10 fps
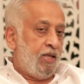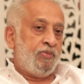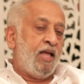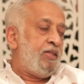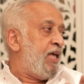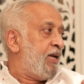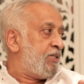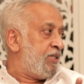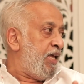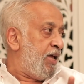Then there
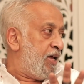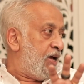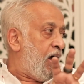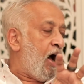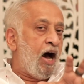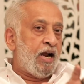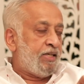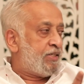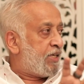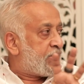is the
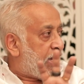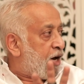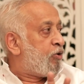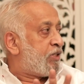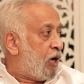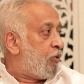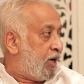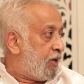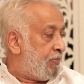RSS surround sound.